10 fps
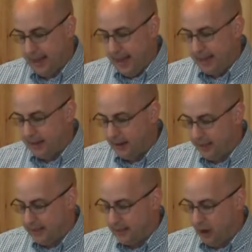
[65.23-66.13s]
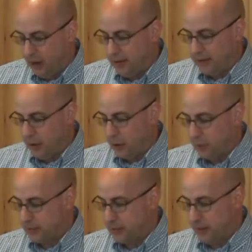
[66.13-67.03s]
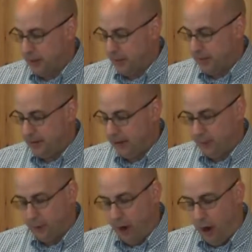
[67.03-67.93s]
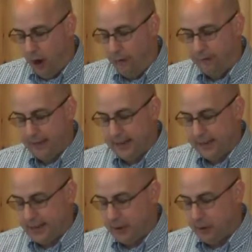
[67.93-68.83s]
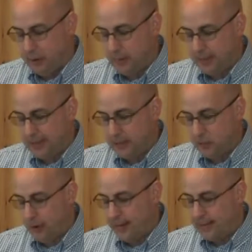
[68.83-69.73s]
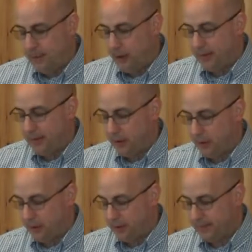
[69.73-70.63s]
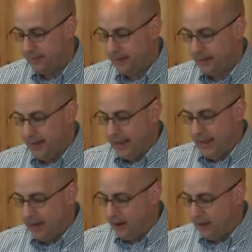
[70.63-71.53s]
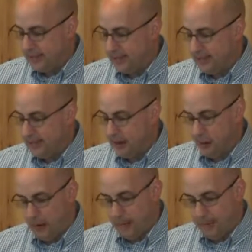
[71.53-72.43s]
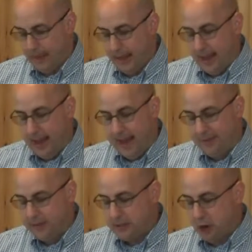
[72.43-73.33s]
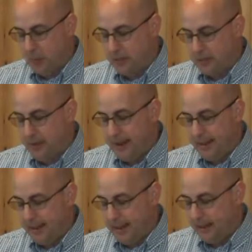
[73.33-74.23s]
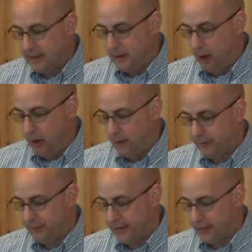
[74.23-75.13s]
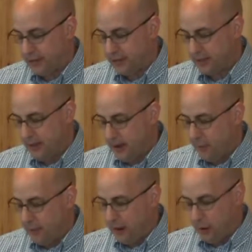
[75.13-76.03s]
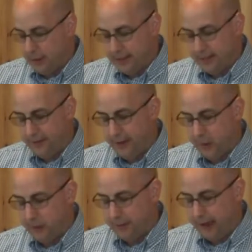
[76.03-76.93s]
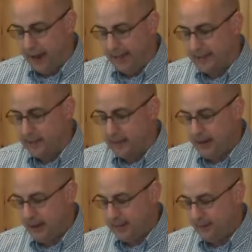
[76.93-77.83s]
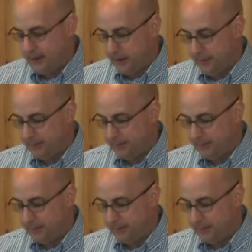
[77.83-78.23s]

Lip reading: And God saw that the earth was corrupt, for all flesh had corrupted its ways upon the earth. And God said to Noah, I have determined to make an end to all flesh, for the earth is filled with violence because of them.